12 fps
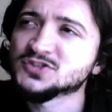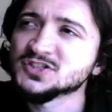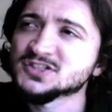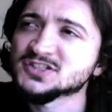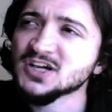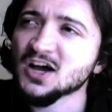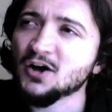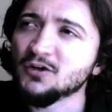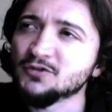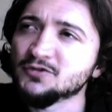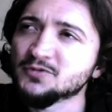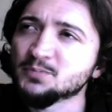to
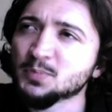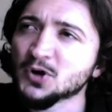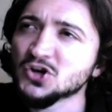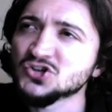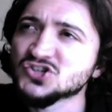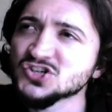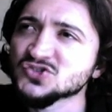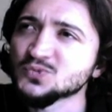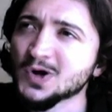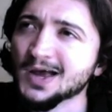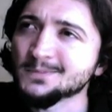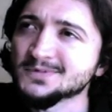self, purchase
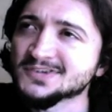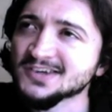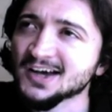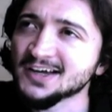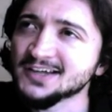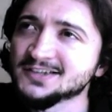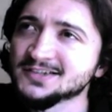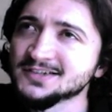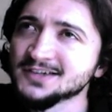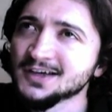website,